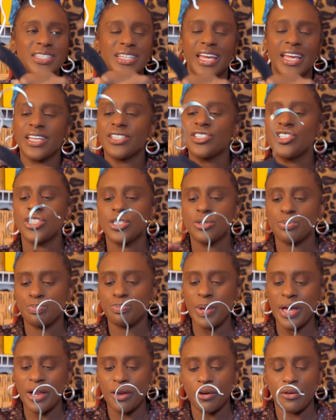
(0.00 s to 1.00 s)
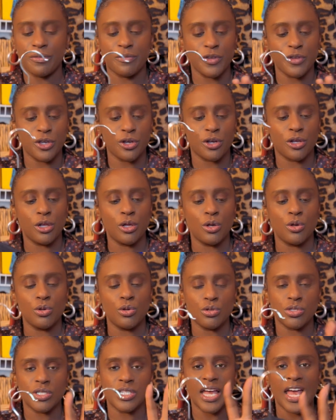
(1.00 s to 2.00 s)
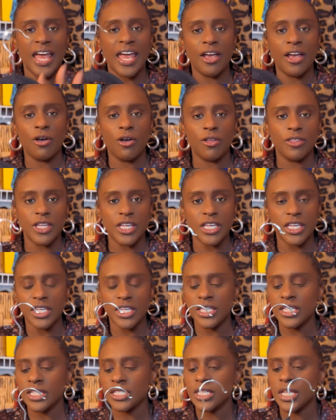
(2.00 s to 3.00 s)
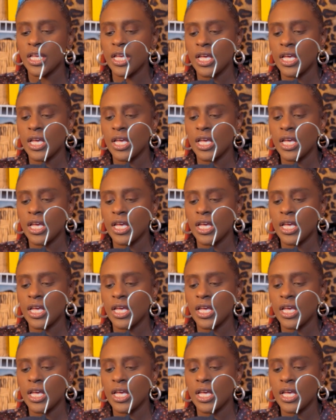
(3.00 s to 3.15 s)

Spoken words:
Like, it's just better for your clothes to hang on these.